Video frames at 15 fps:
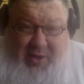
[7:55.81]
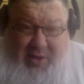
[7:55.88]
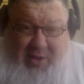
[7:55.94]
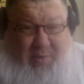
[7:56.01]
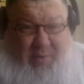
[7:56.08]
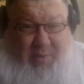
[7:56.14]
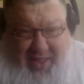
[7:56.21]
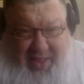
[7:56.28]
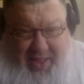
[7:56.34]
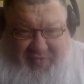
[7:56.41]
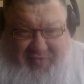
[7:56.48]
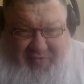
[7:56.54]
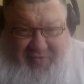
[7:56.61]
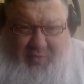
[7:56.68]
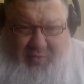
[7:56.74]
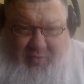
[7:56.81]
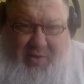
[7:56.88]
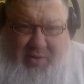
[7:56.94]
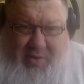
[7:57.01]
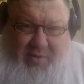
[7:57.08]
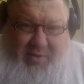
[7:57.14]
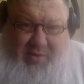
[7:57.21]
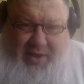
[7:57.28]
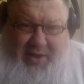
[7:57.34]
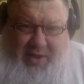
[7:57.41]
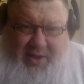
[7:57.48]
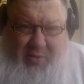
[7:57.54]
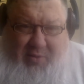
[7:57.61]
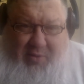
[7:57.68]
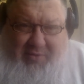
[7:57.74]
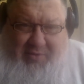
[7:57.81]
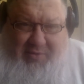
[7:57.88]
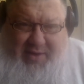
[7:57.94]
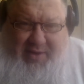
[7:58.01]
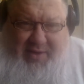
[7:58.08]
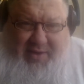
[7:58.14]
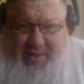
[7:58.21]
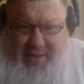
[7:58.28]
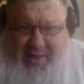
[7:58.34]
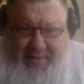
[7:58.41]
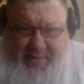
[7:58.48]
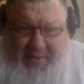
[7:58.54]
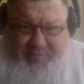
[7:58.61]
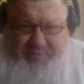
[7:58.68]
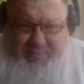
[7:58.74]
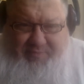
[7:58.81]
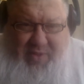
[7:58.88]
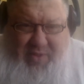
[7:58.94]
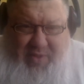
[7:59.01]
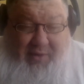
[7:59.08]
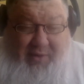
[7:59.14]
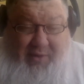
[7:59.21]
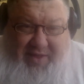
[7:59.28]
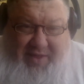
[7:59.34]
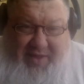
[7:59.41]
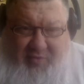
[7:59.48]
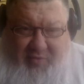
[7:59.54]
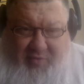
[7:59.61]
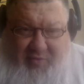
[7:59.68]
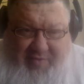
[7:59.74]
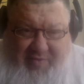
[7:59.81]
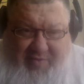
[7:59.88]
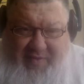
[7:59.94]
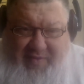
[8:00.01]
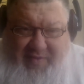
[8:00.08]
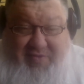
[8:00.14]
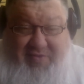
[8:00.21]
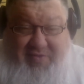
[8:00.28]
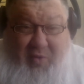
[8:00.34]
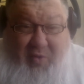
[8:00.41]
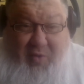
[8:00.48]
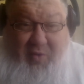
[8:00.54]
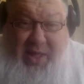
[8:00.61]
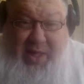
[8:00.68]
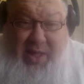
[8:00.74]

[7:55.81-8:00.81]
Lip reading: or bus or you know, or even RVs or things like that. So